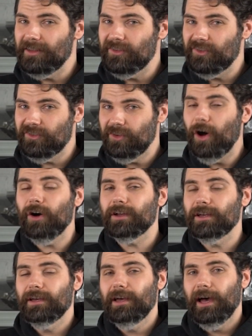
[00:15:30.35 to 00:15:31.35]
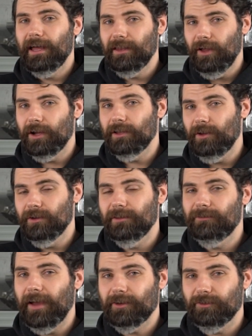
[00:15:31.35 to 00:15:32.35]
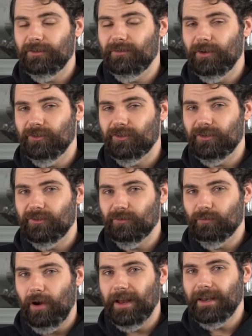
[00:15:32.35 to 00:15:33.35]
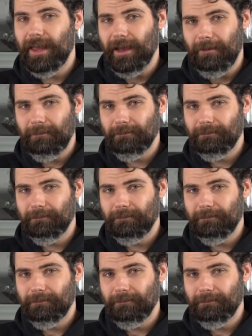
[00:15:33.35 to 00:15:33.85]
in stock, unlike a lot of the factory versions right now.